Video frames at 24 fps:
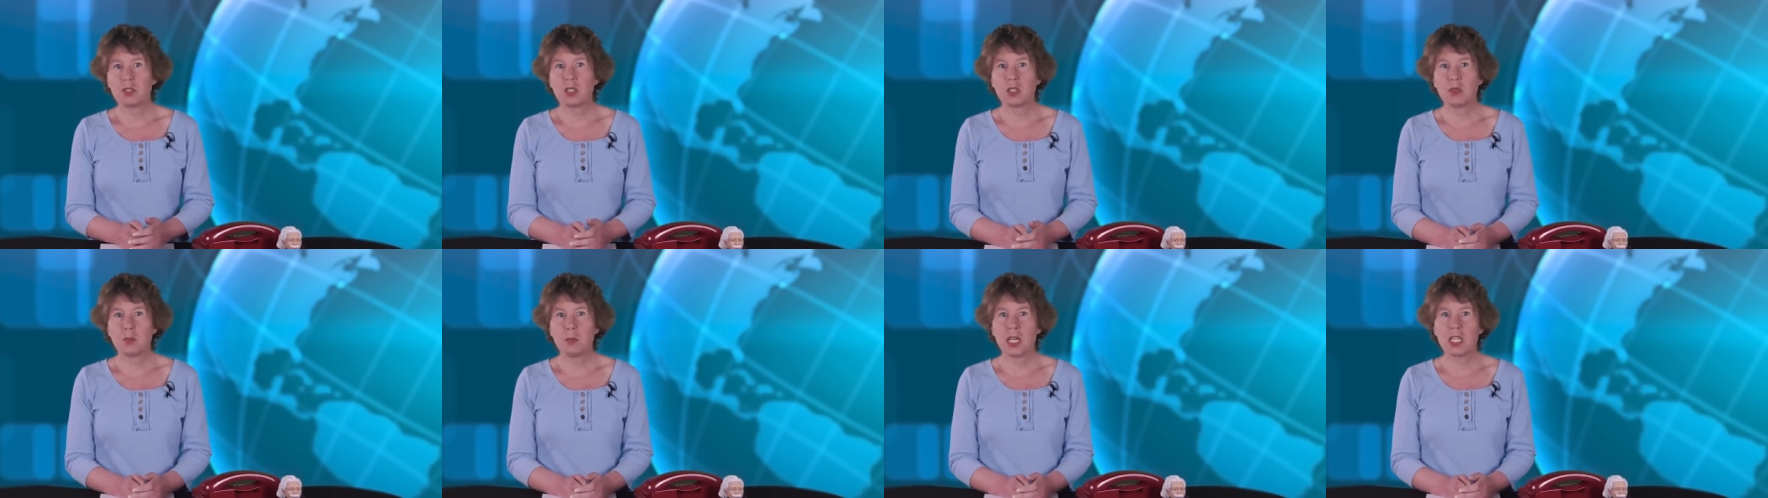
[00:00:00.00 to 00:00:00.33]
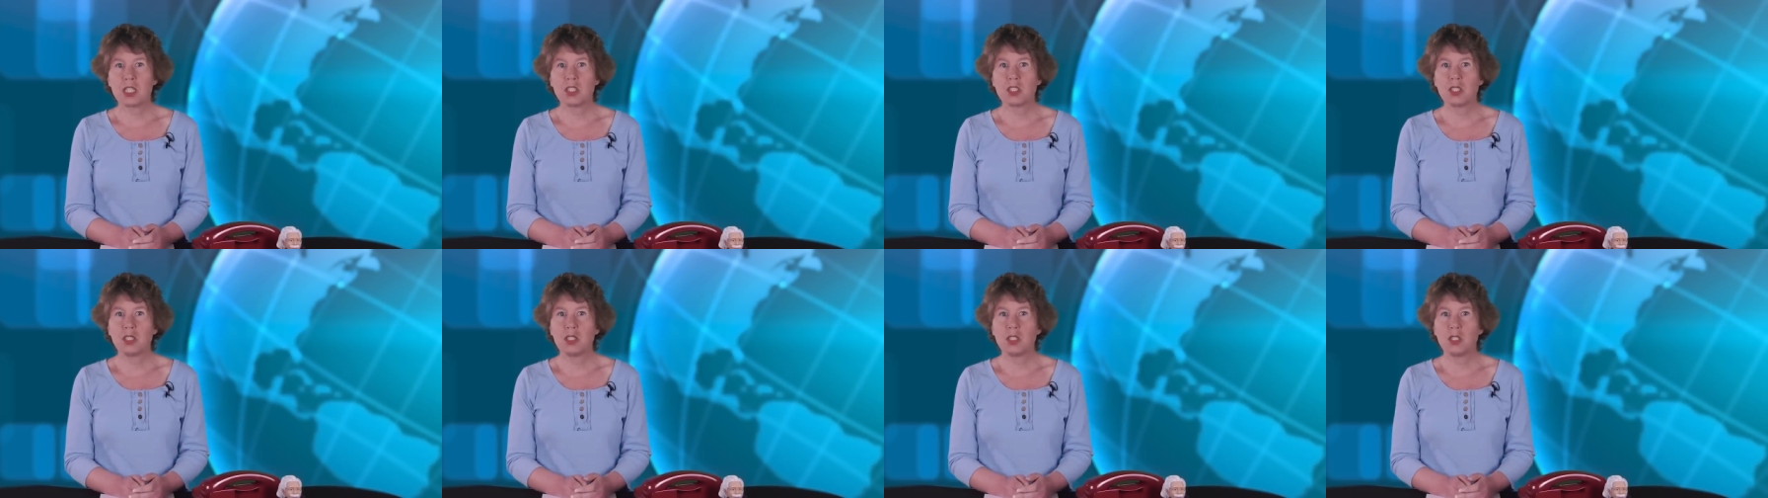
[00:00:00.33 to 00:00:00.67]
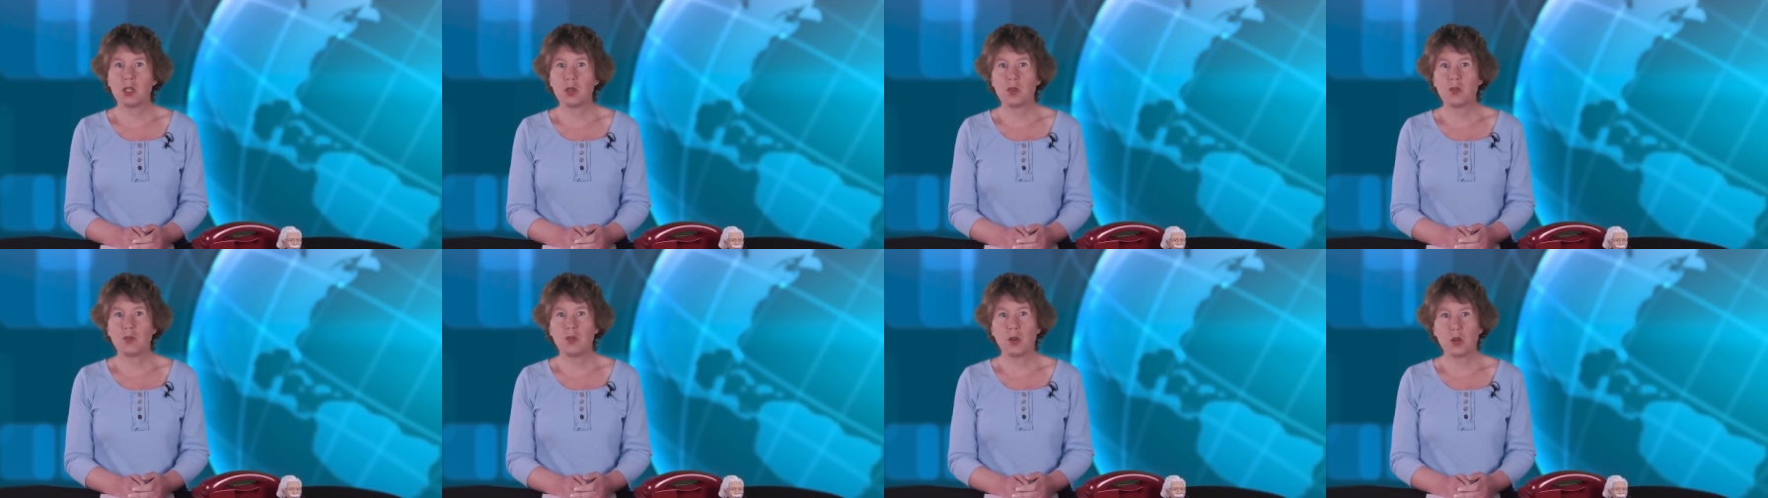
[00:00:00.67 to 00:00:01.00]
to imagine
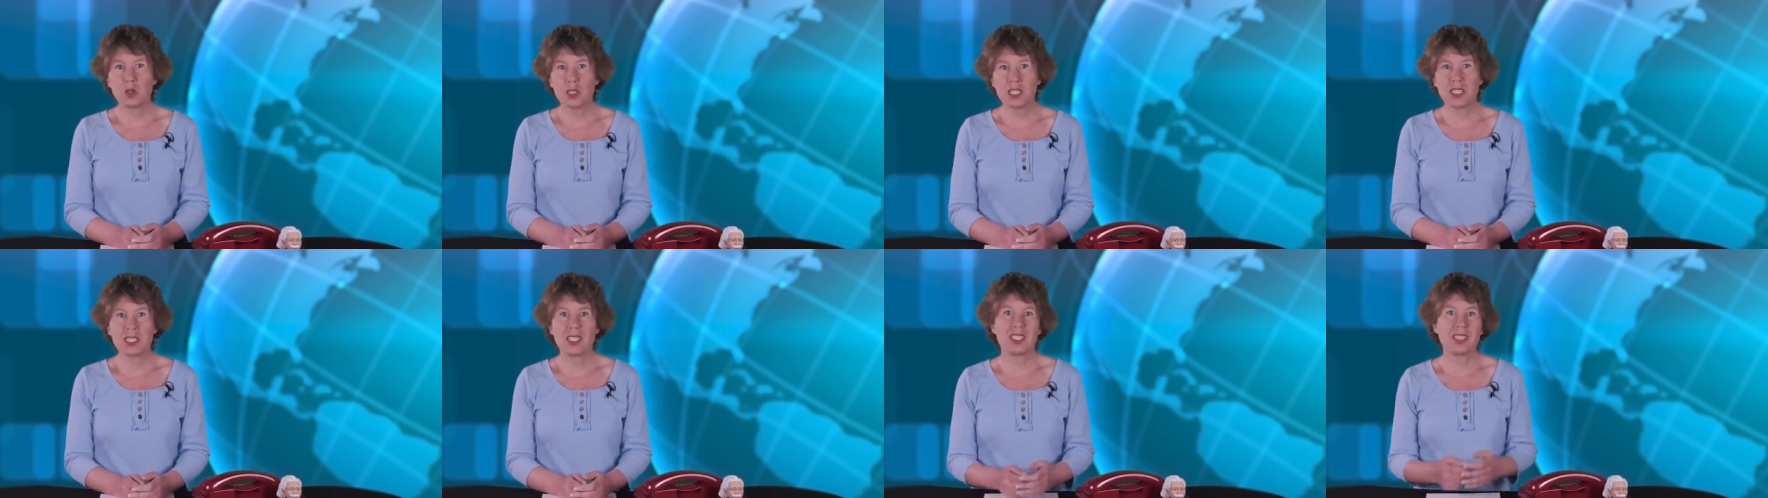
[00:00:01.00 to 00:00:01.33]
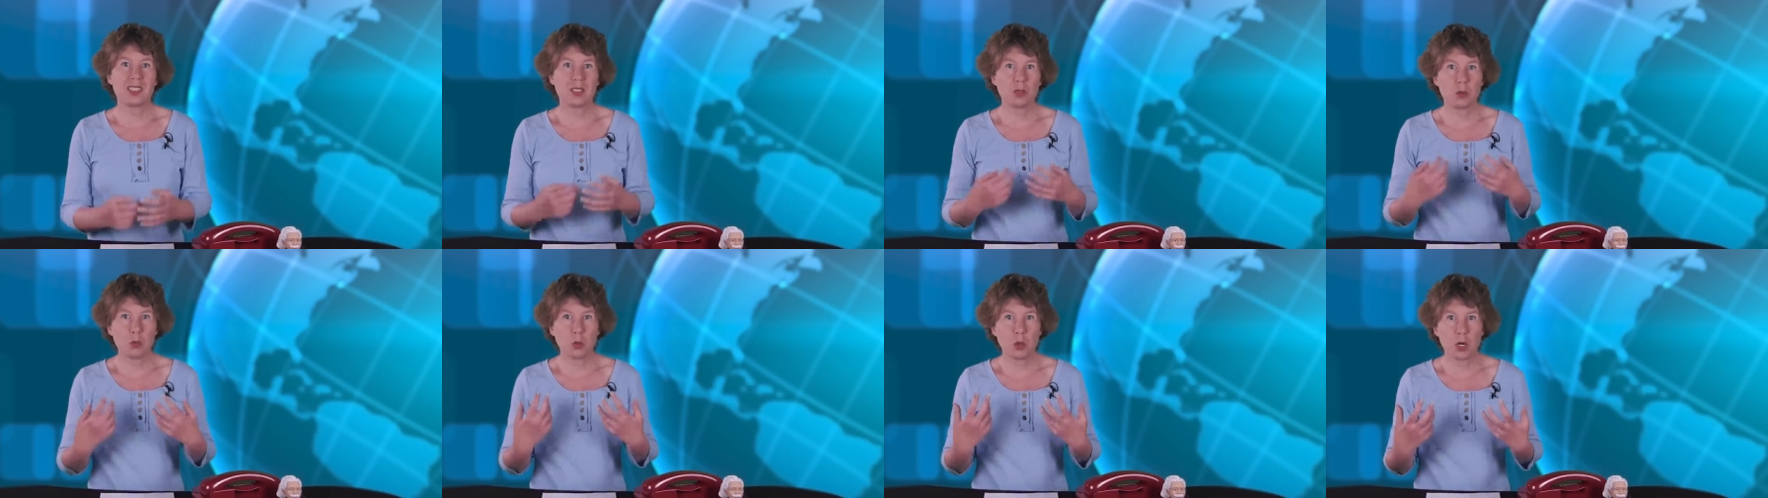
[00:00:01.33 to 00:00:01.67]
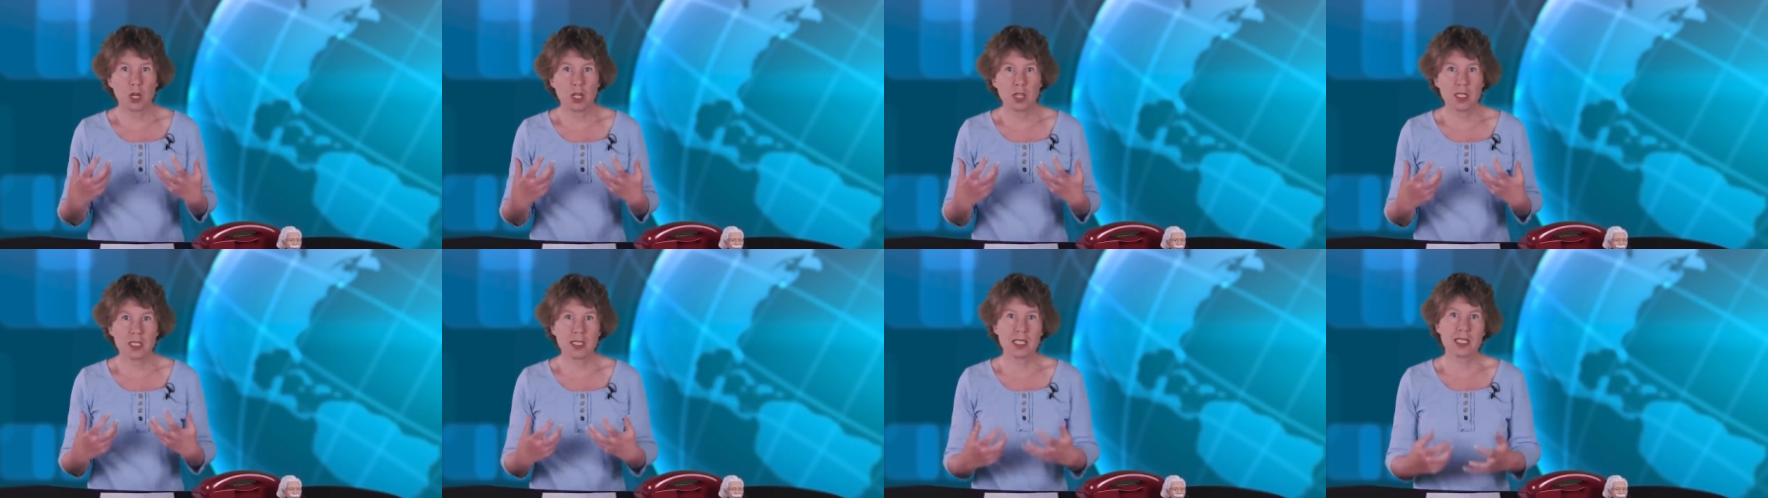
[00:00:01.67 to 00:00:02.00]
you're voicing the
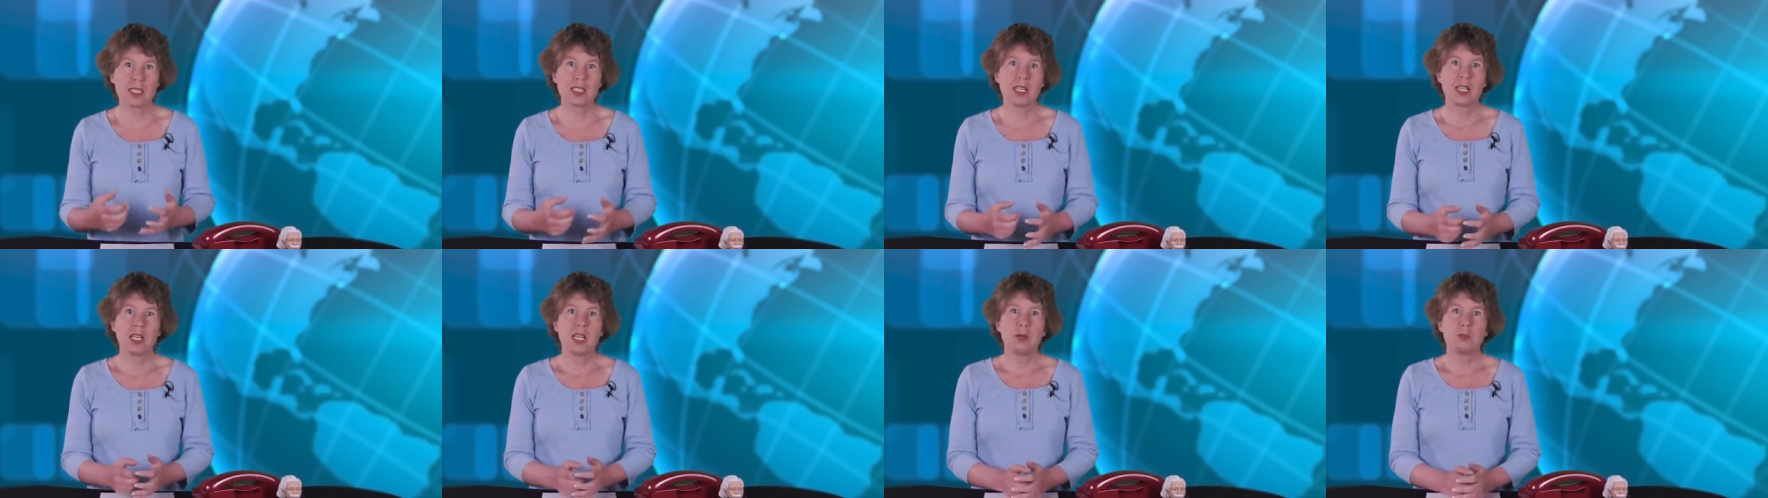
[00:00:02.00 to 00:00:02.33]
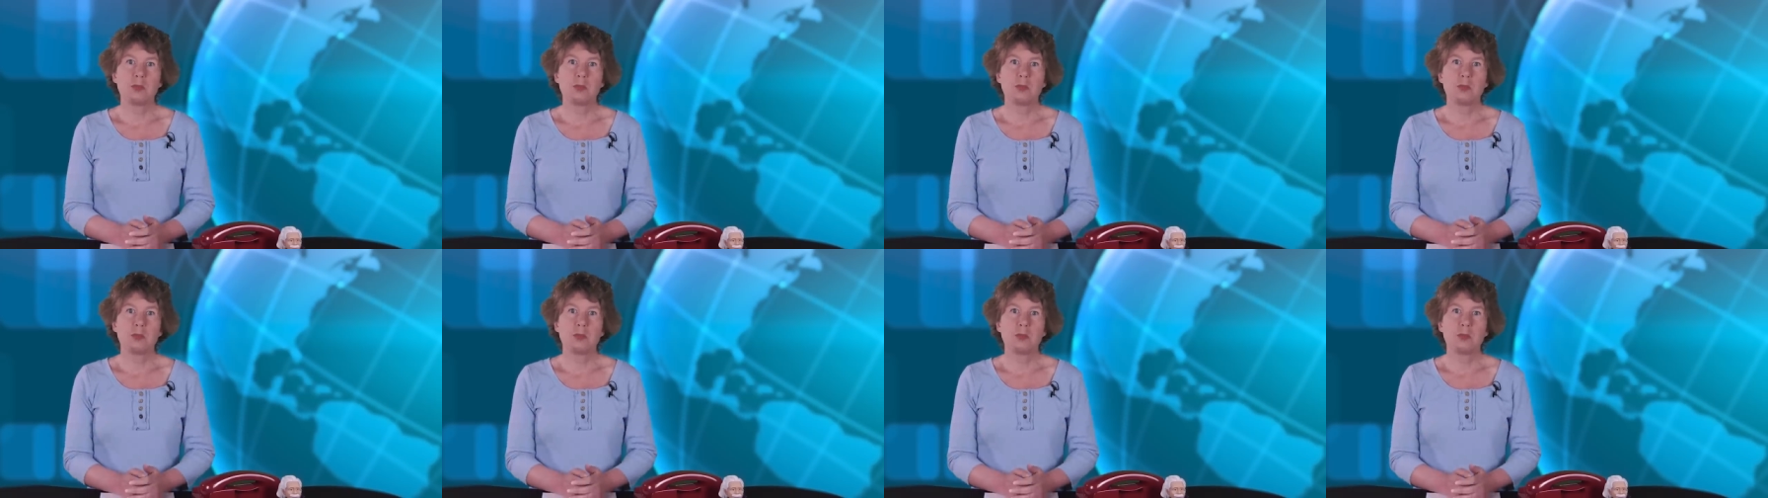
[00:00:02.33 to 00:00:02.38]
words,